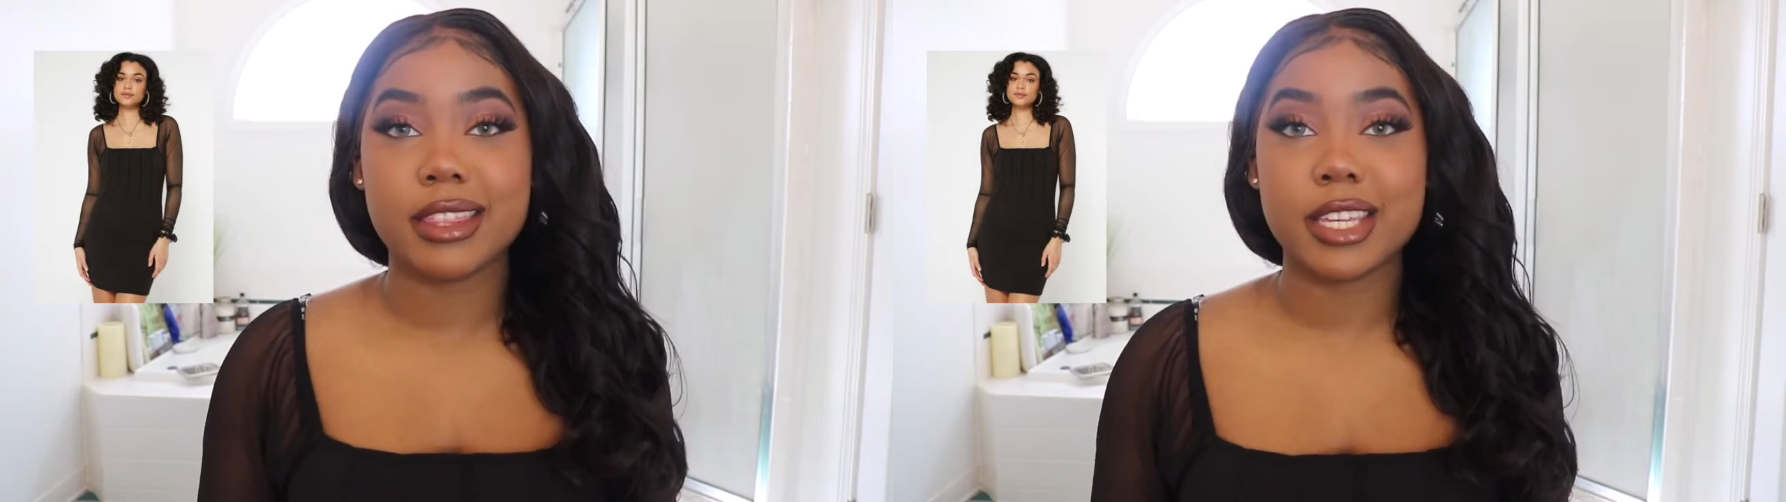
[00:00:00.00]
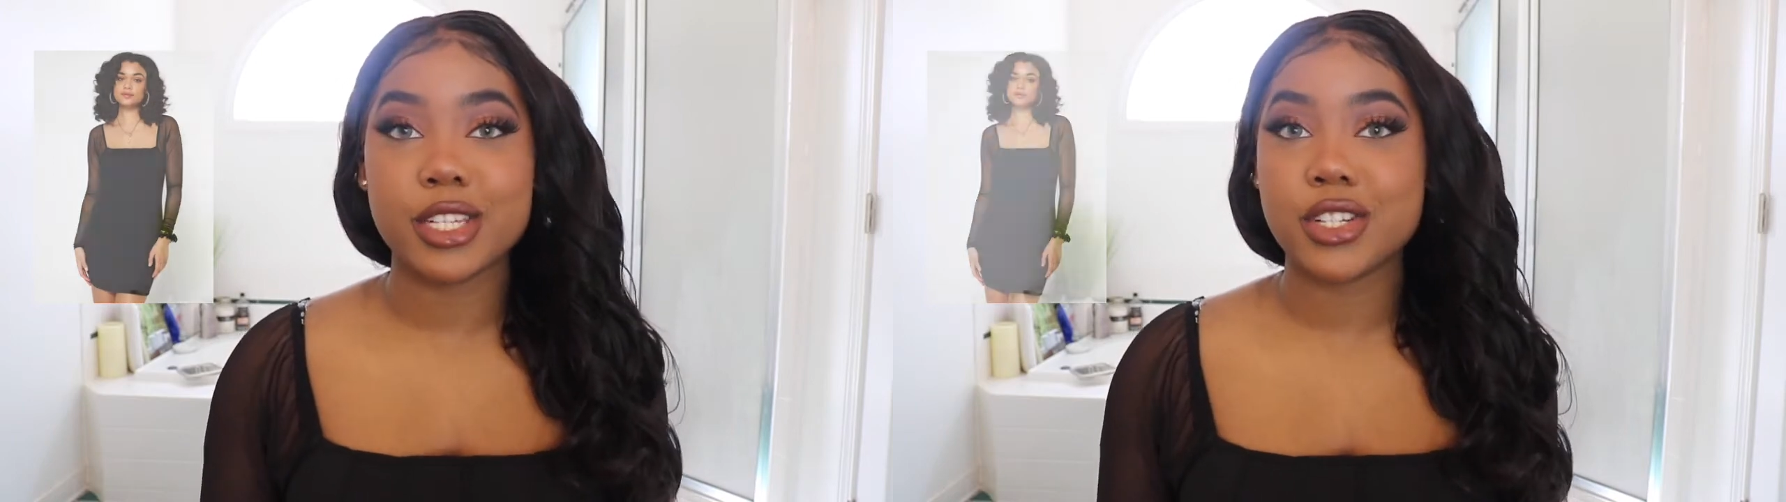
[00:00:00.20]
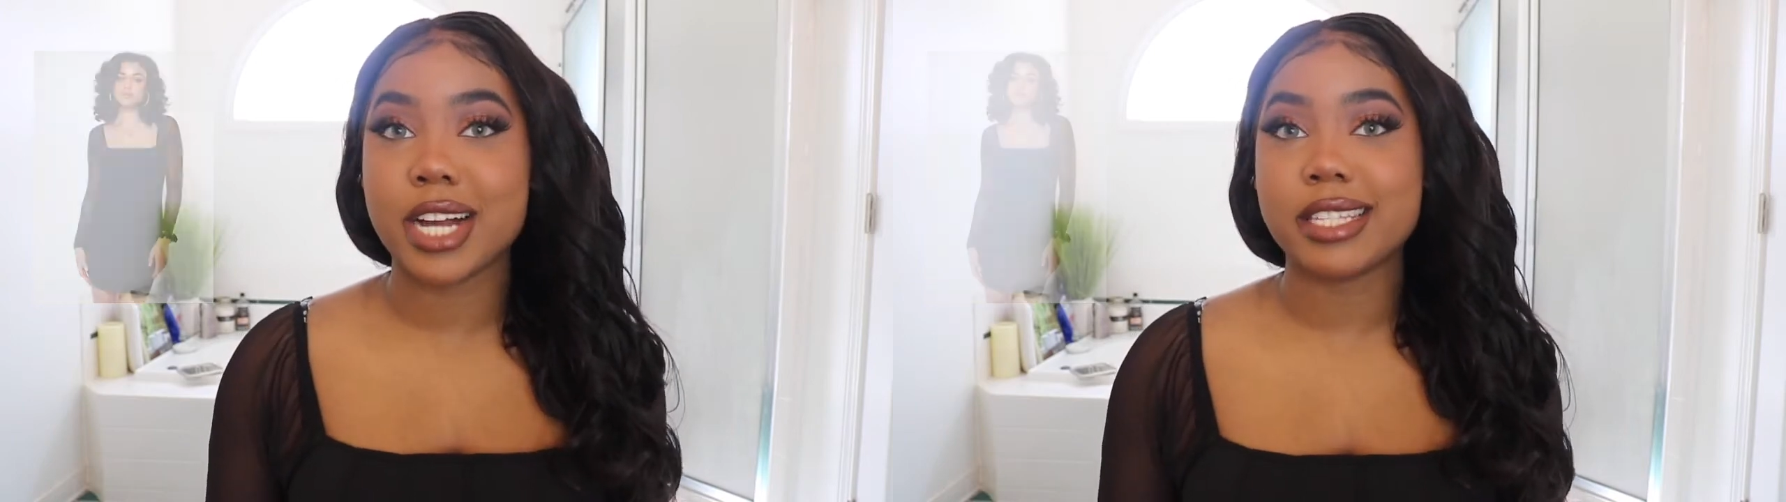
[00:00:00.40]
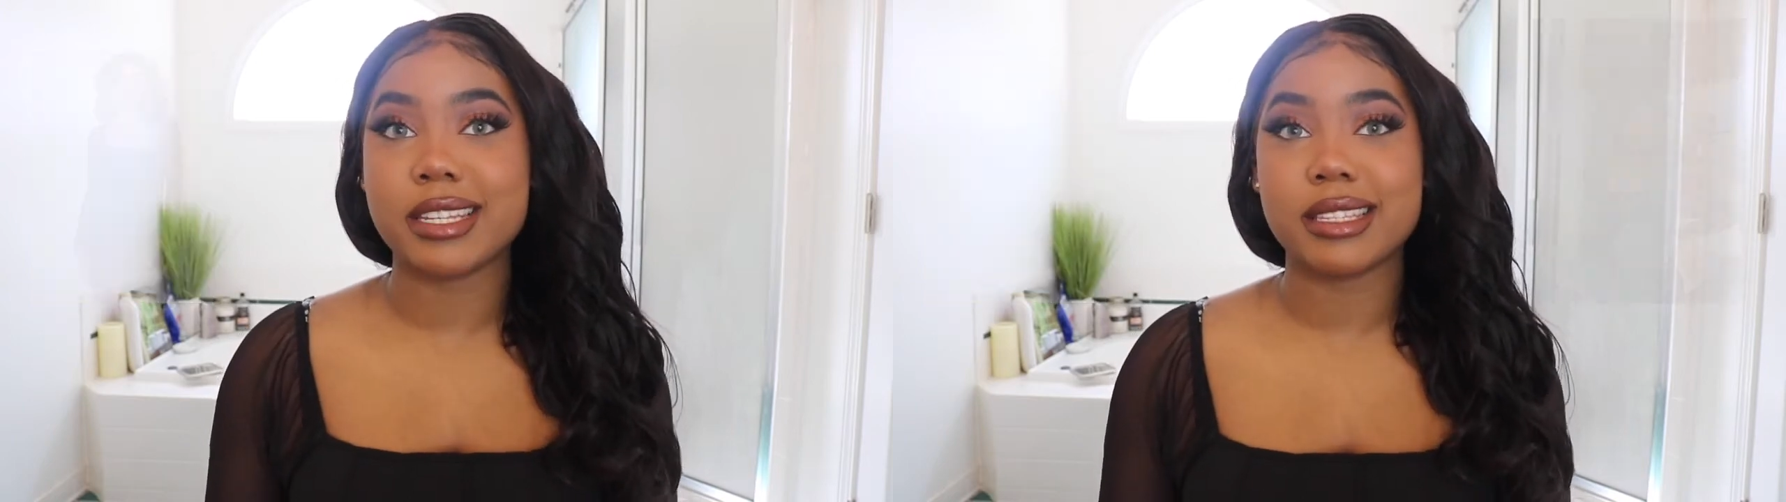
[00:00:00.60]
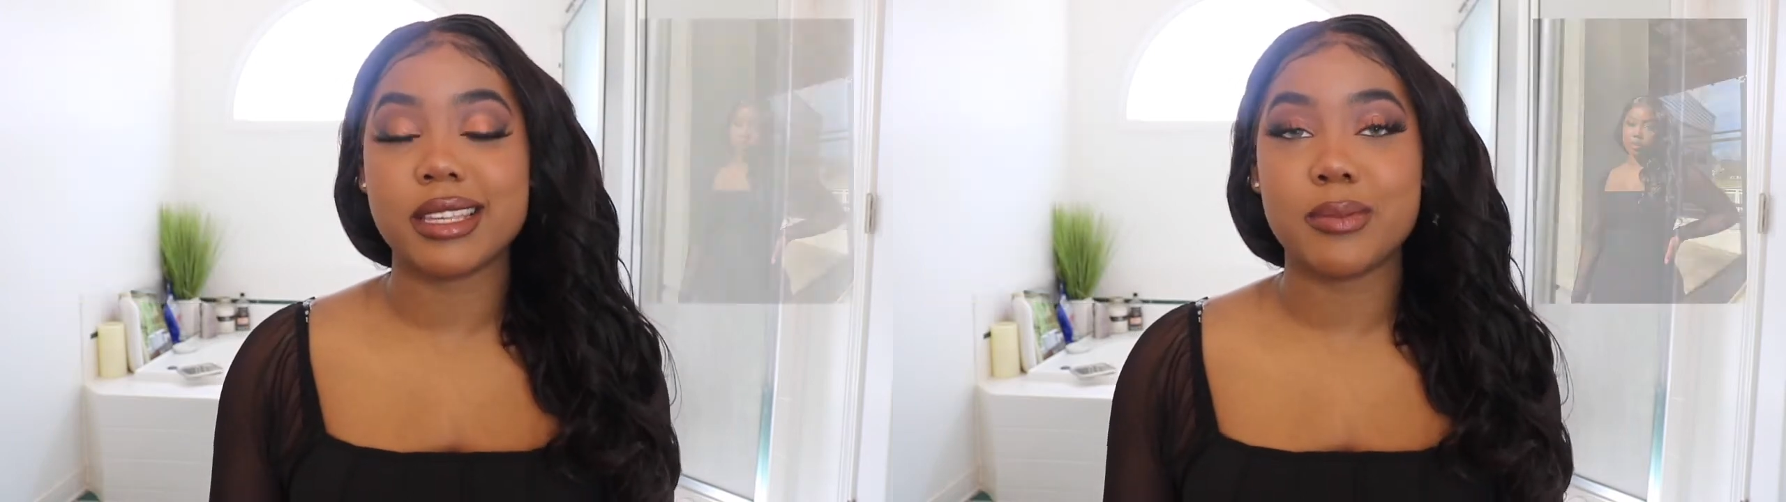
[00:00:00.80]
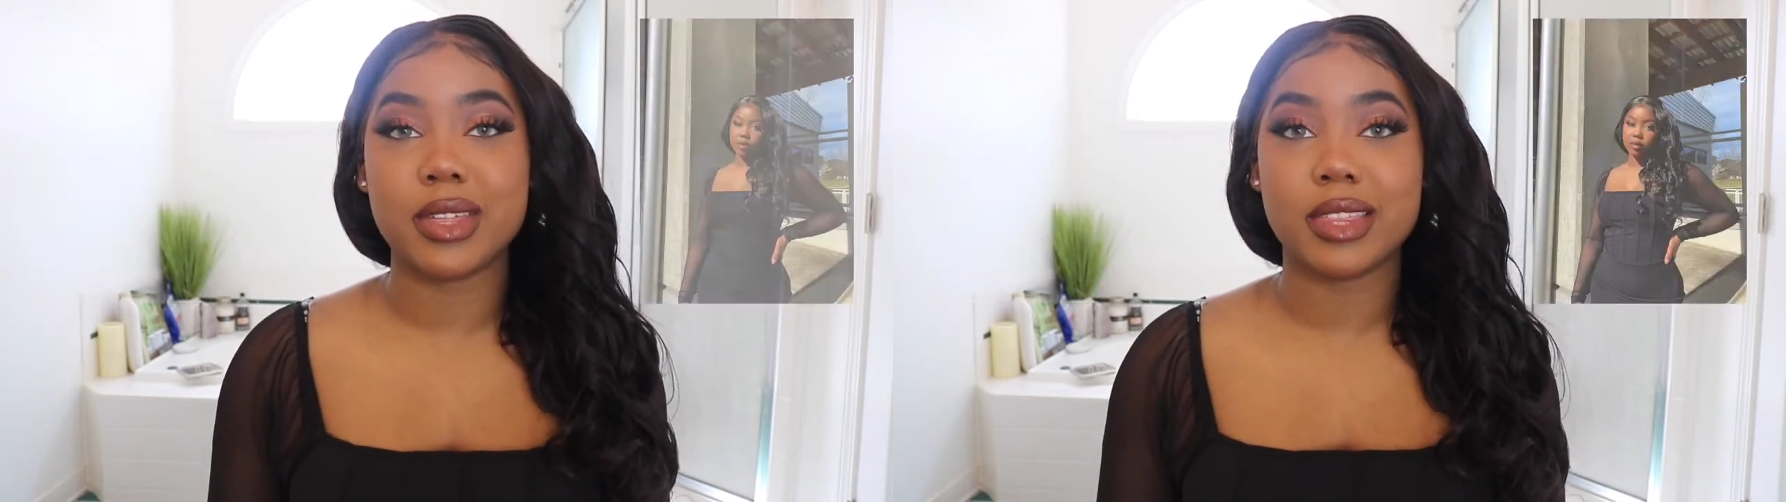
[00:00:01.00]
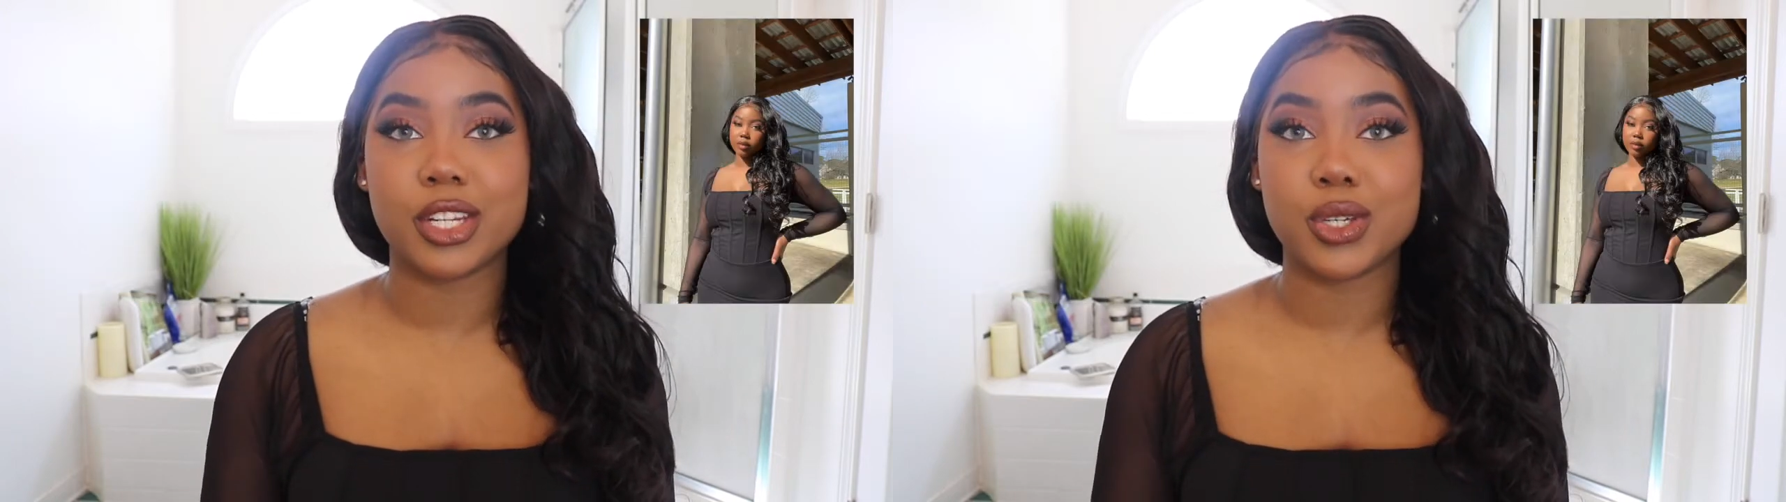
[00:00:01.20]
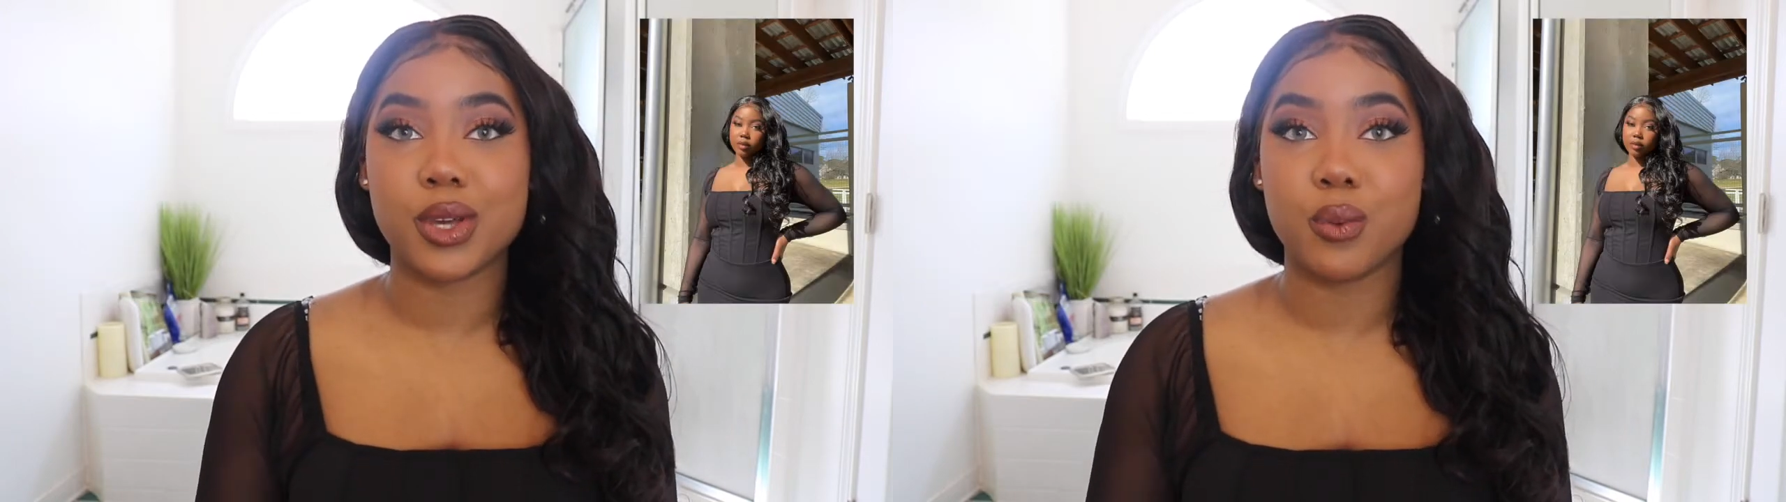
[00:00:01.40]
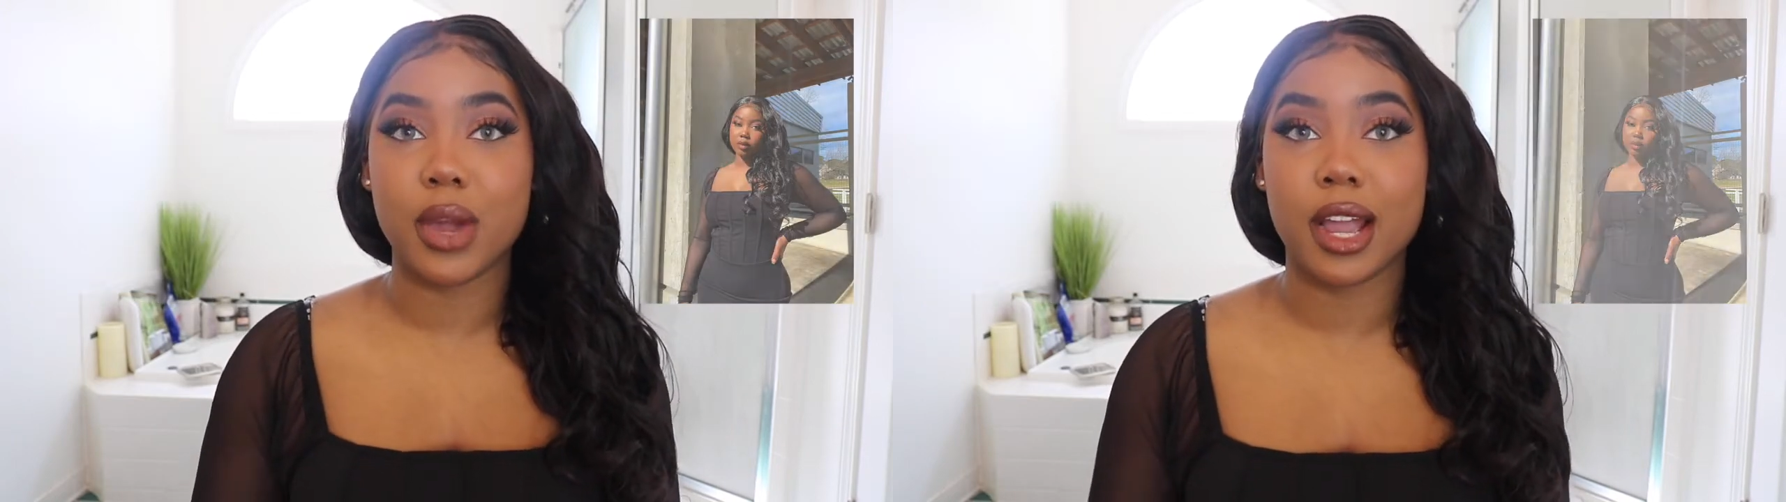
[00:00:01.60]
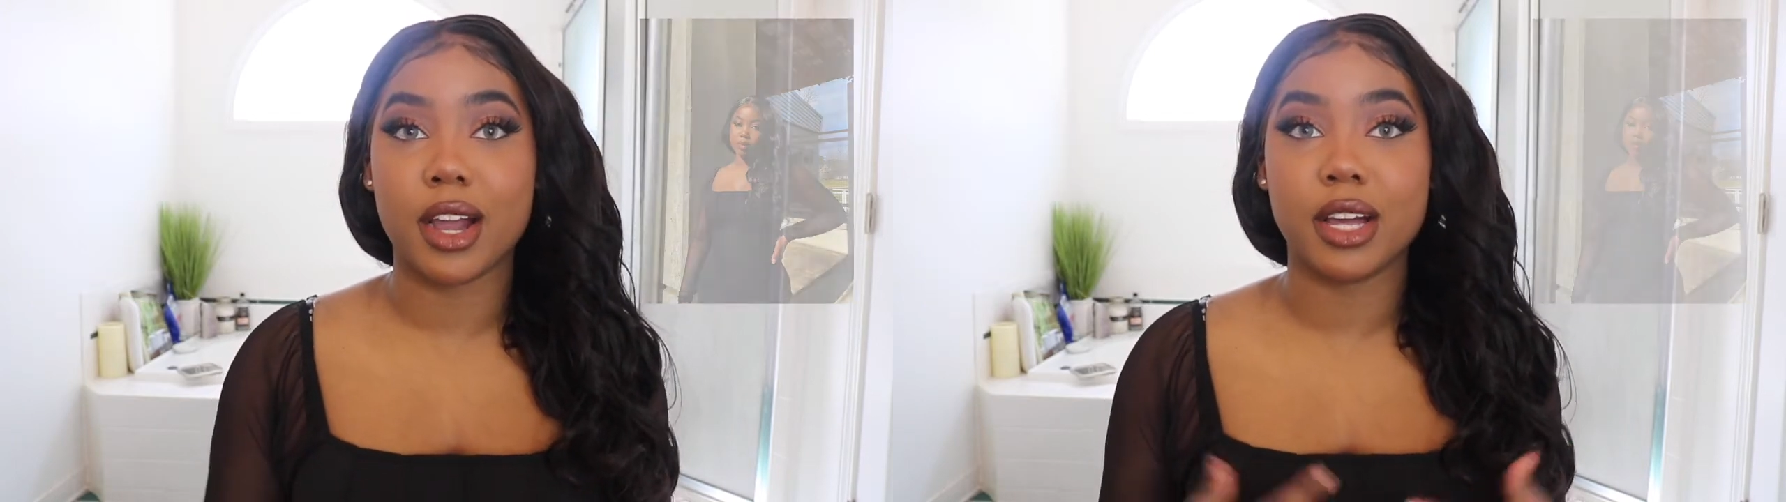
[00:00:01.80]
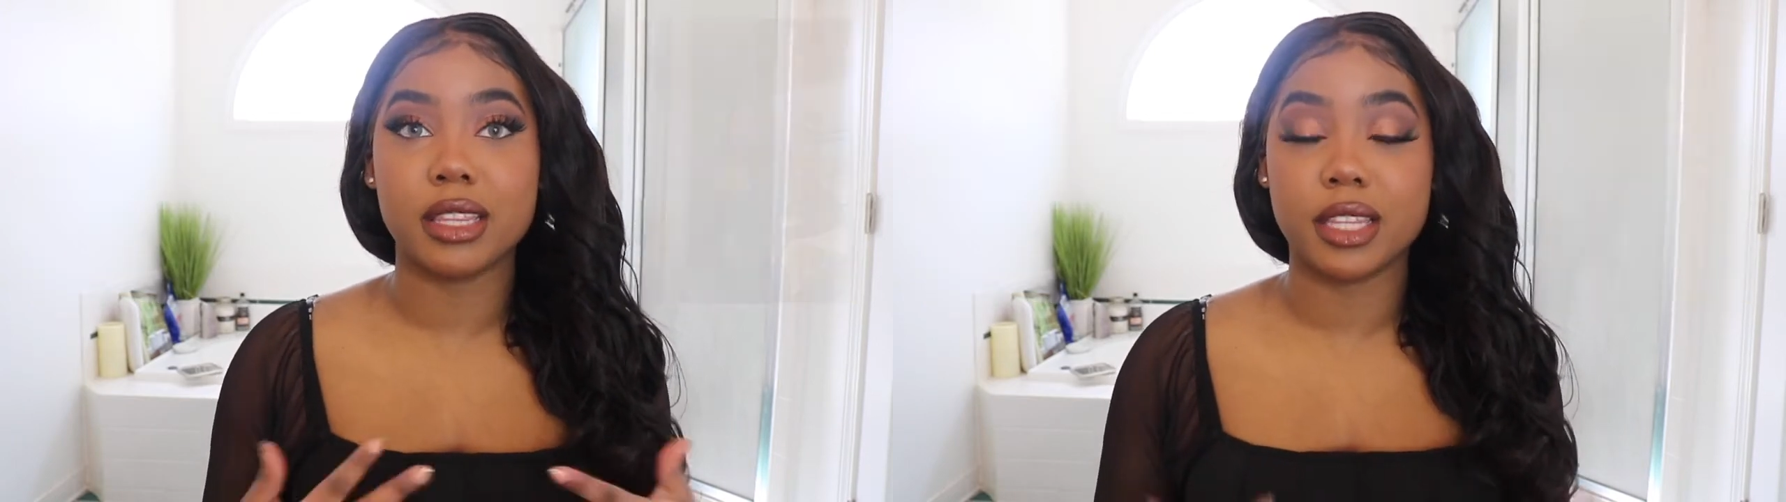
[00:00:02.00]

This dress is something that you can wear